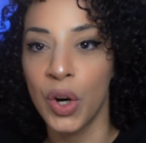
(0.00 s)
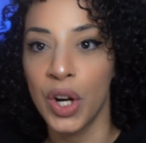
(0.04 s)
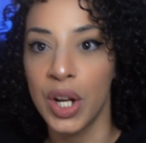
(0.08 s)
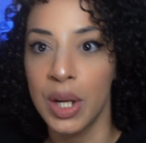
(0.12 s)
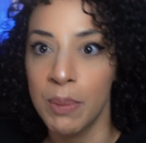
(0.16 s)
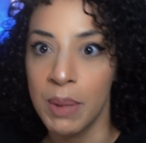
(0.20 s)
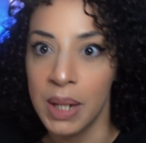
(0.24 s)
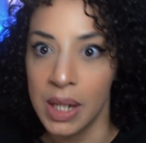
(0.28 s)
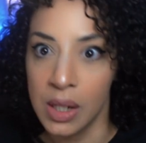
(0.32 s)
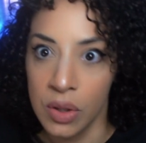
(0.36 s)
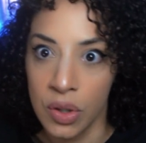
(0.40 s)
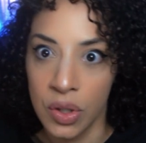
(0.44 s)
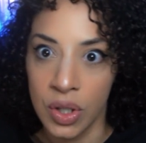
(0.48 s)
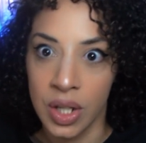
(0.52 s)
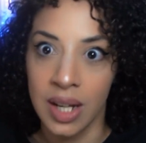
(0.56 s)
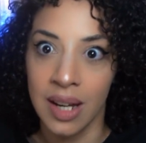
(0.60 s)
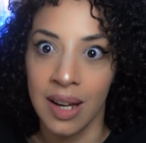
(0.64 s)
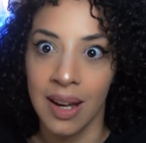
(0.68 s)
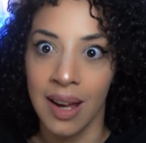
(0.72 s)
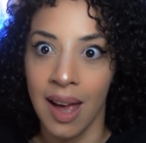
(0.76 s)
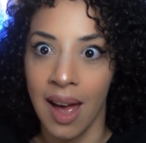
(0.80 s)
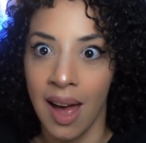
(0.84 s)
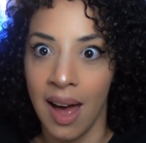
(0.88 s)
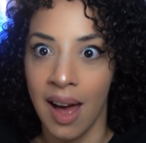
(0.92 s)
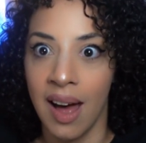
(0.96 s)
going to be
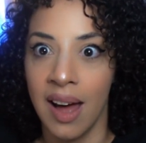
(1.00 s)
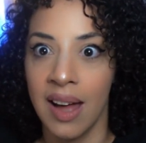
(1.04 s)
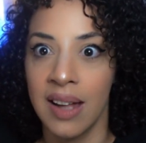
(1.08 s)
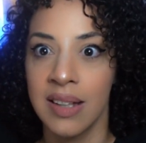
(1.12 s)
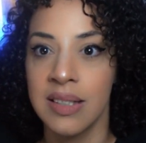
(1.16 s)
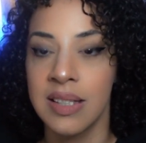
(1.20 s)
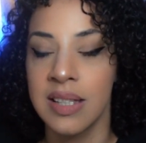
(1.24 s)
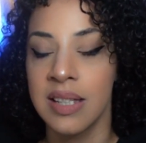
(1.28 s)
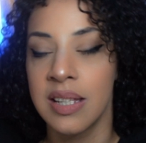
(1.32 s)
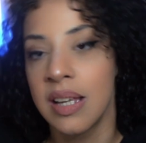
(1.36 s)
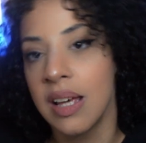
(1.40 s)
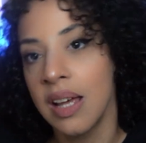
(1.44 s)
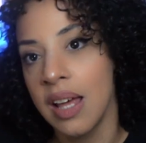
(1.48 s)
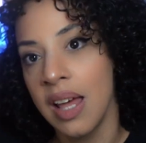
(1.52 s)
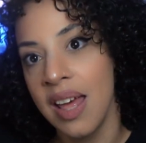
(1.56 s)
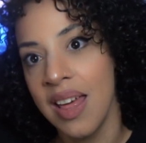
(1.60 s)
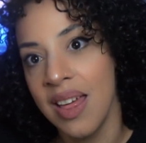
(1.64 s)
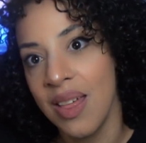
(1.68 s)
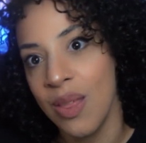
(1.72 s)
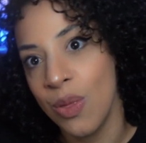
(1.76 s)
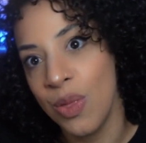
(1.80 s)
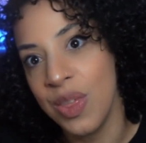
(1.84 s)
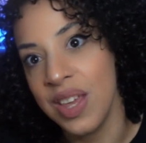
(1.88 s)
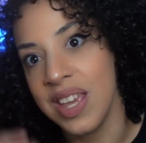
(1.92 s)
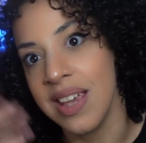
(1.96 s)
looking at
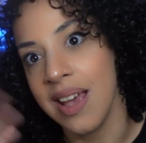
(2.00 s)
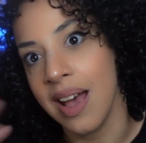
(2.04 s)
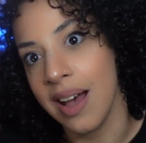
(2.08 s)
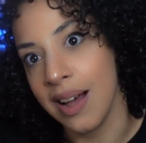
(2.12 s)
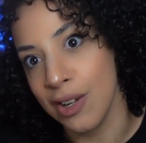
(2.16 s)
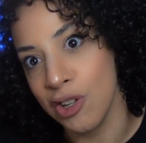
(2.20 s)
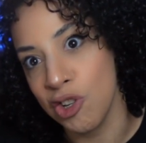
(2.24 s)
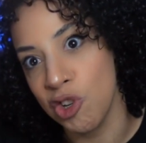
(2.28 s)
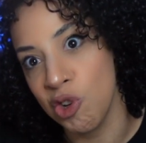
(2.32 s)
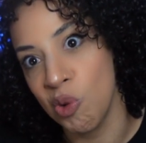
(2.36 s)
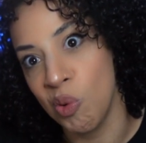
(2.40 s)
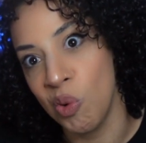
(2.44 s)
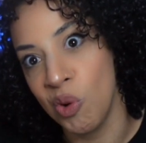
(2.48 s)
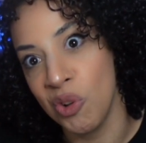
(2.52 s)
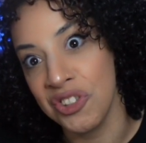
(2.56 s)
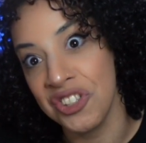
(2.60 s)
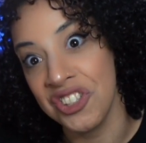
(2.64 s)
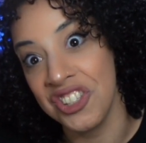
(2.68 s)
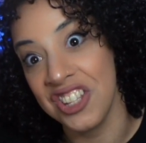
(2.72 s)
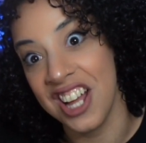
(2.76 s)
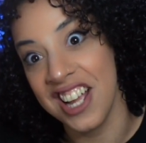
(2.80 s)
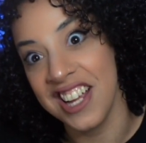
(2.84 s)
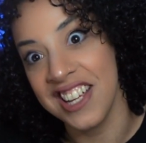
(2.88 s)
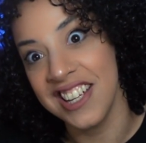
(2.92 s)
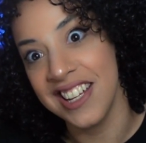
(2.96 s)
the actual
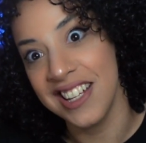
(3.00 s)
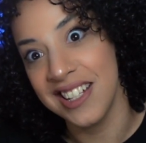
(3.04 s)
site